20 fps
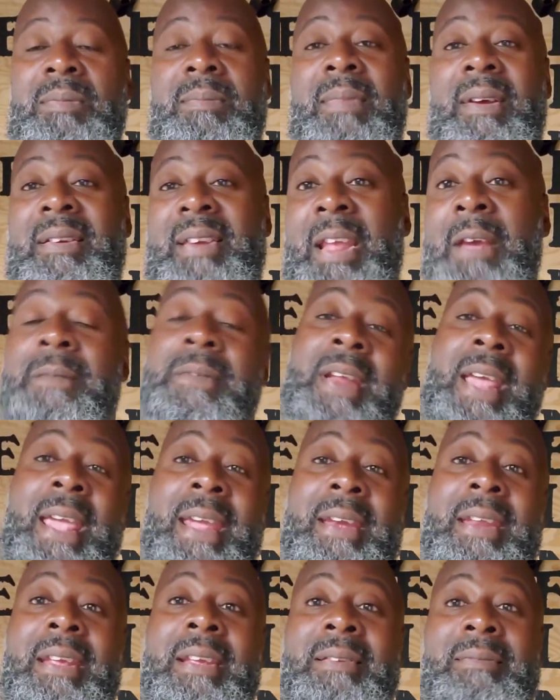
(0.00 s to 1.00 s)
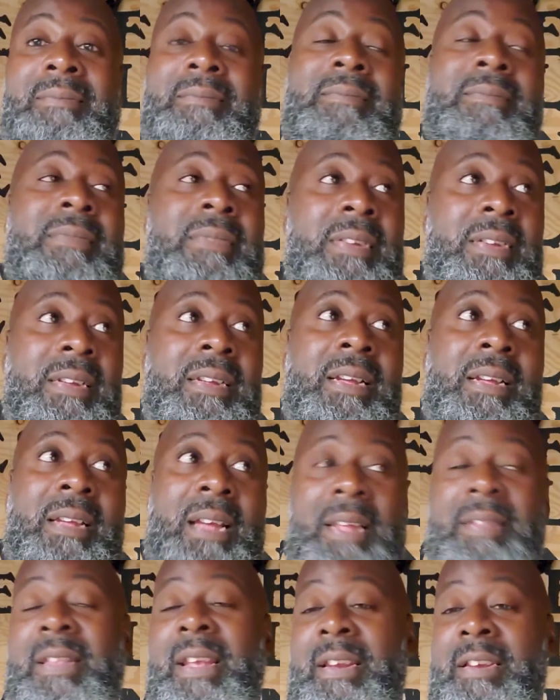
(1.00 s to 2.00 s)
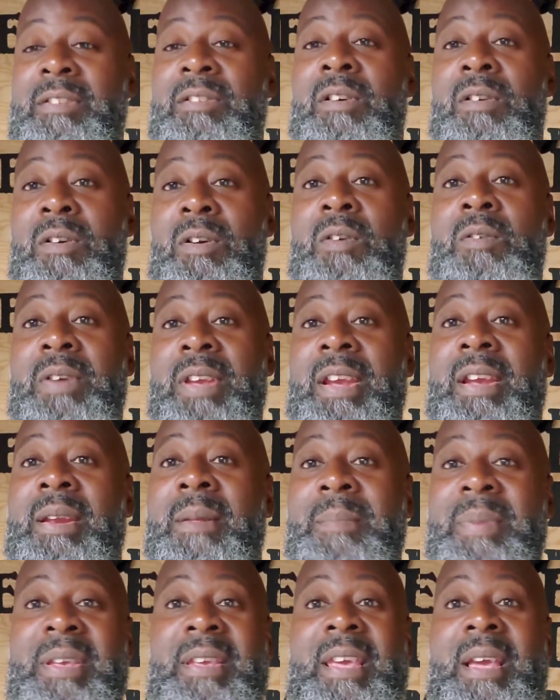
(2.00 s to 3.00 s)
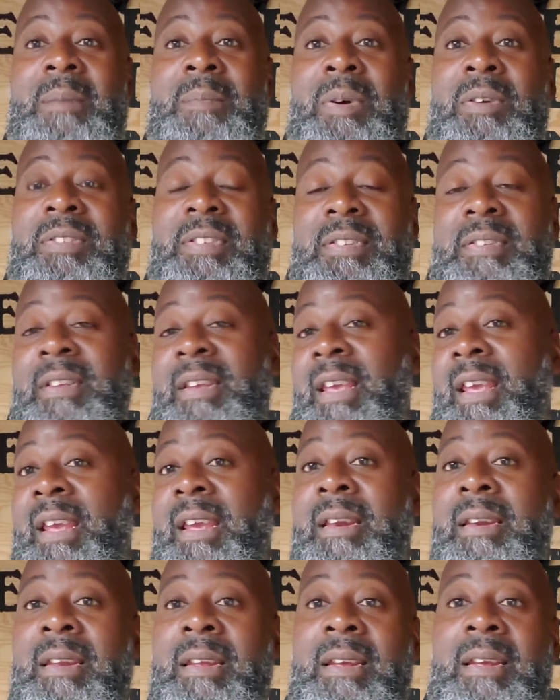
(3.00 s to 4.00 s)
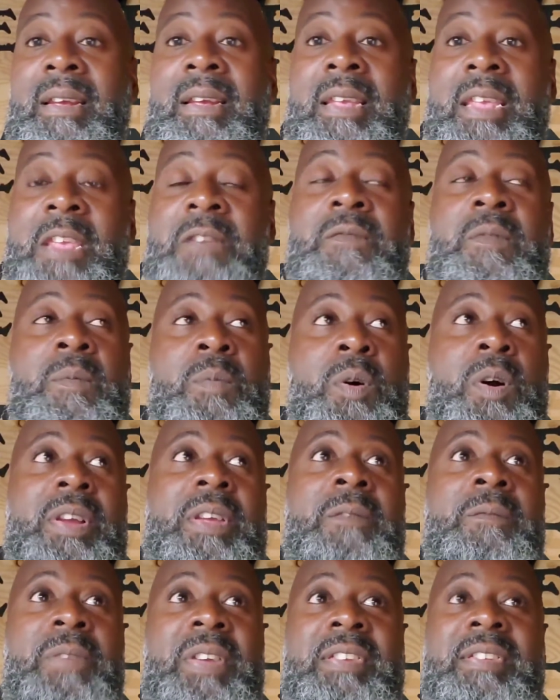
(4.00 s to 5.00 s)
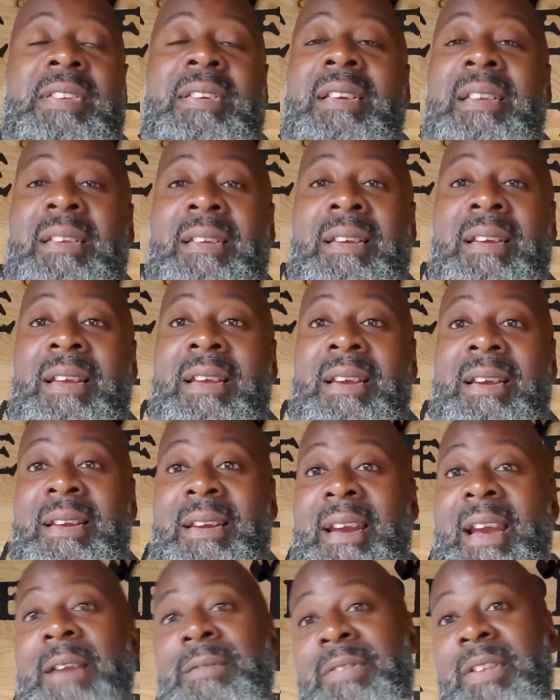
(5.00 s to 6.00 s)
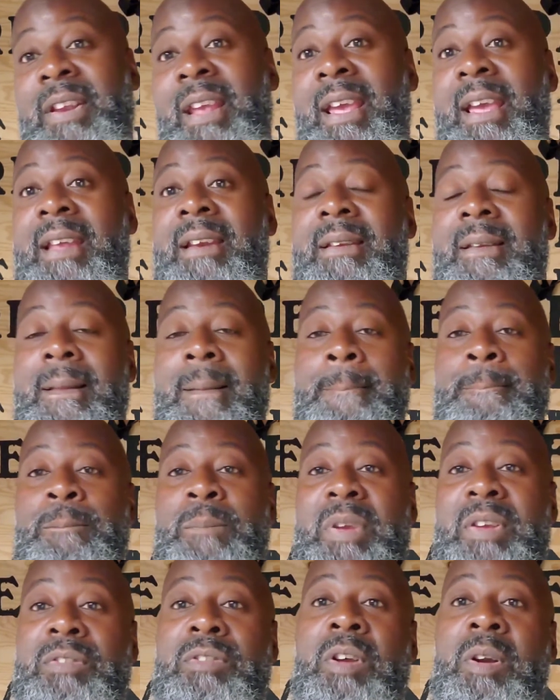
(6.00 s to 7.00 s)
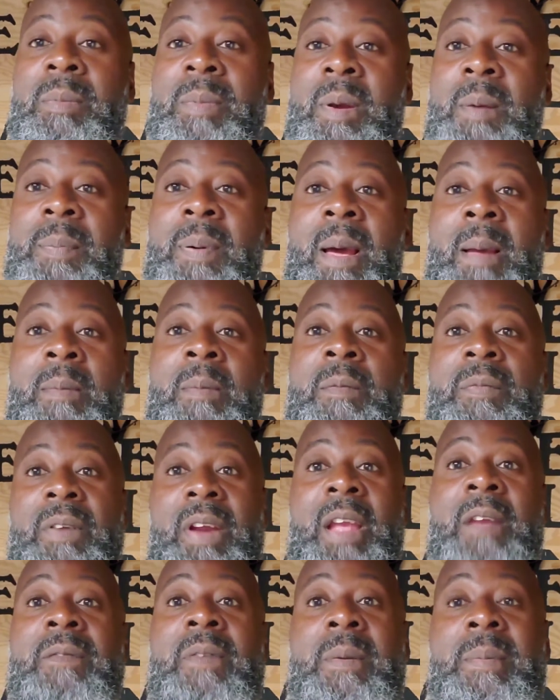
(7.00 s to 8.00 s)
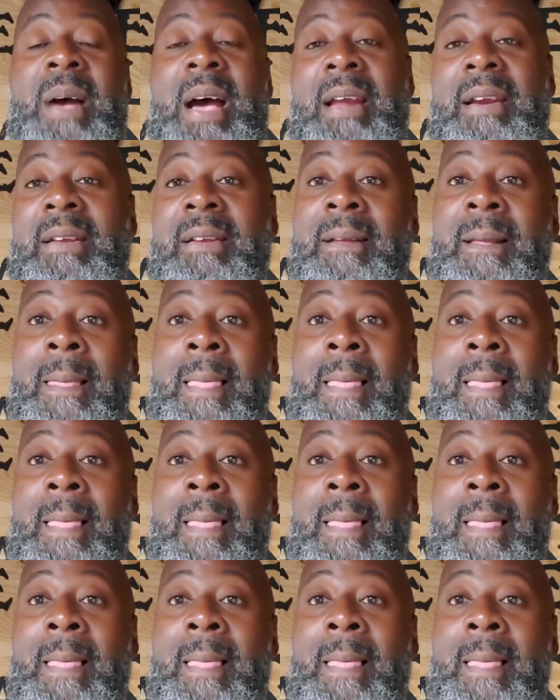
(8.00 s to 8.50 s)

But Devin Haney, I think he's going to go in and beat Kambosos again, even more convincingly. And after that, he's going to be a problem for everybody.